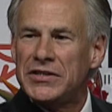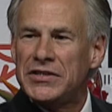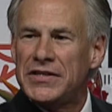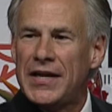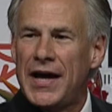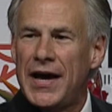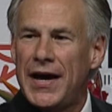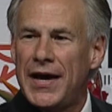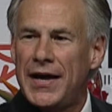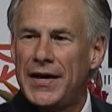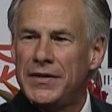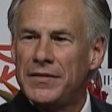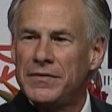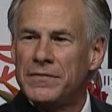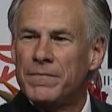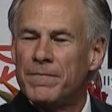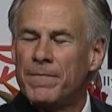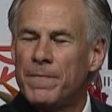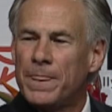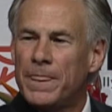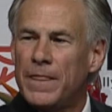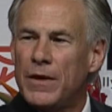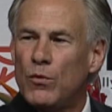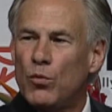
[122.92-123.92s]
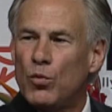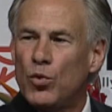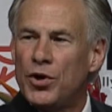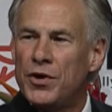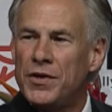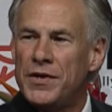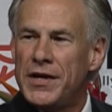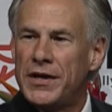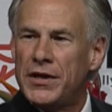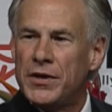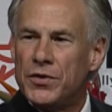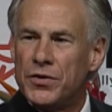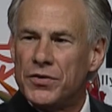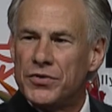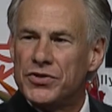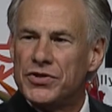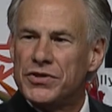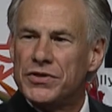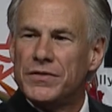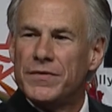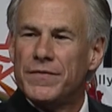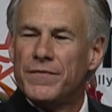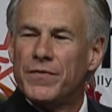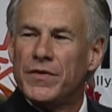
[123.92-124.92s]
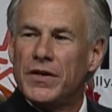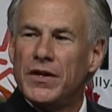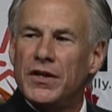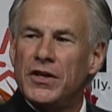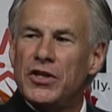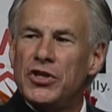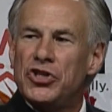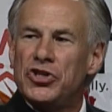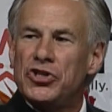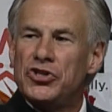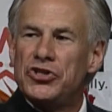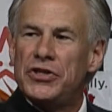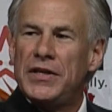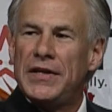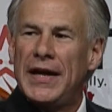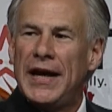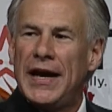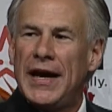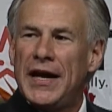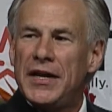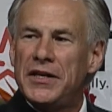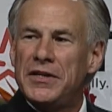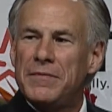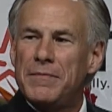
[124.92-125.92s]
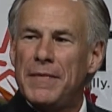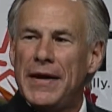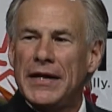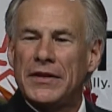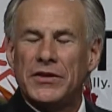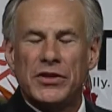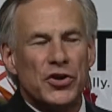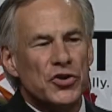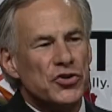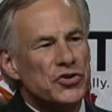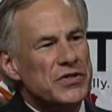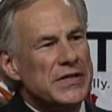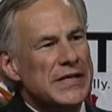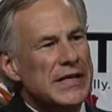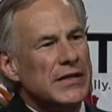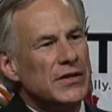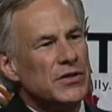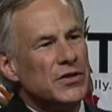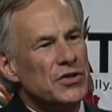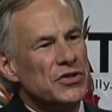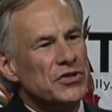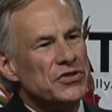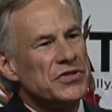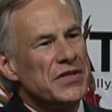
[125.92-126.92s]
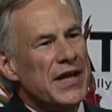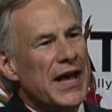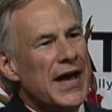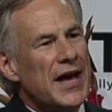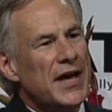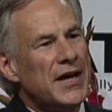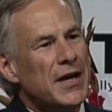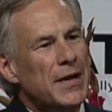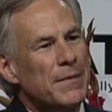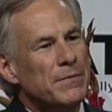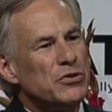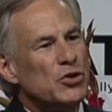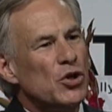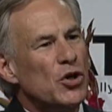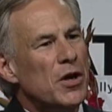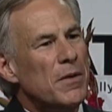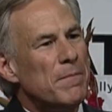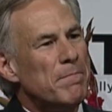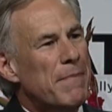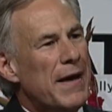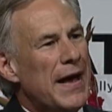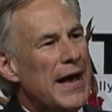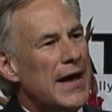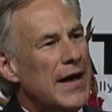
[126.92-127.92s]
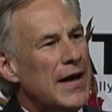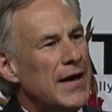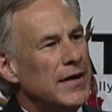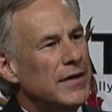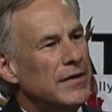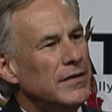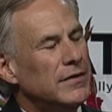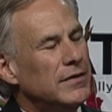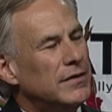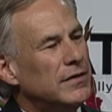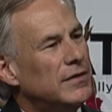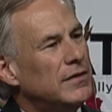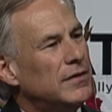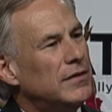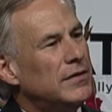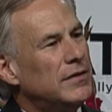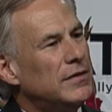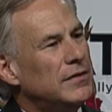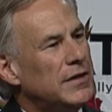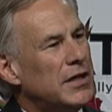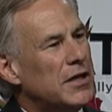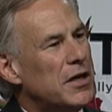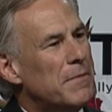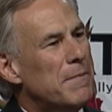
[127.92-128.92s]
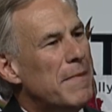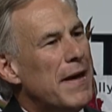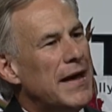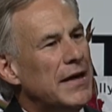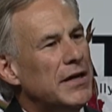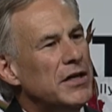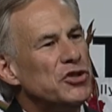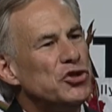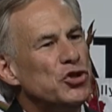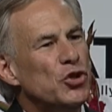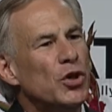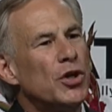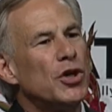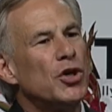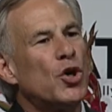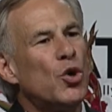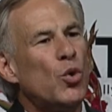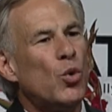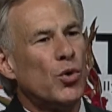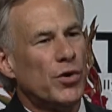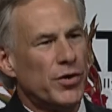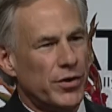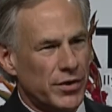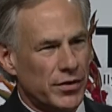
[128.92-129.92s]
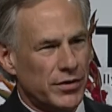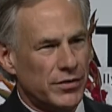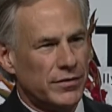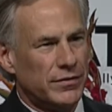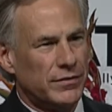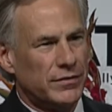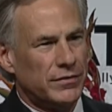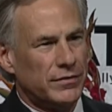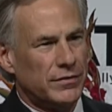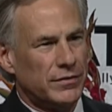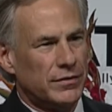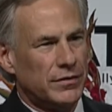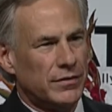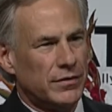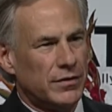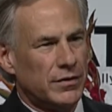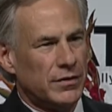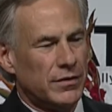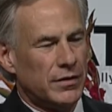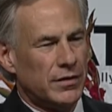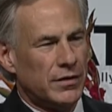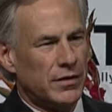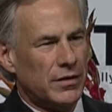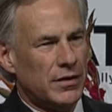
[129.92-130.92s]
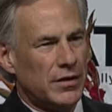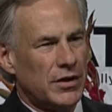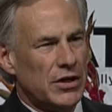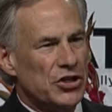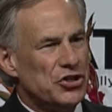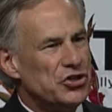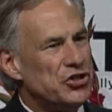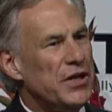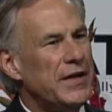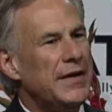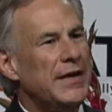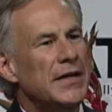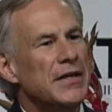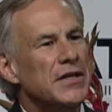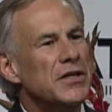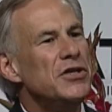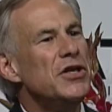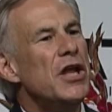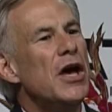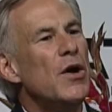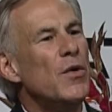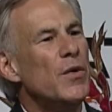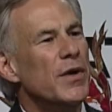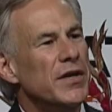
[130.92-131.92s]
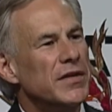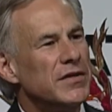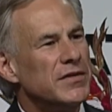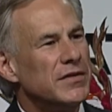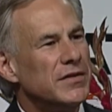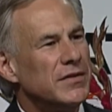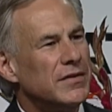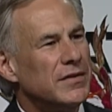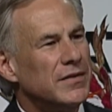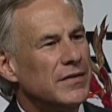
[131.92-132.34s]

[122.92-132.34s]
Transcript: side were nickels. She had to make those nickels add up to a bag that amounted to a quarter. She didn't know it,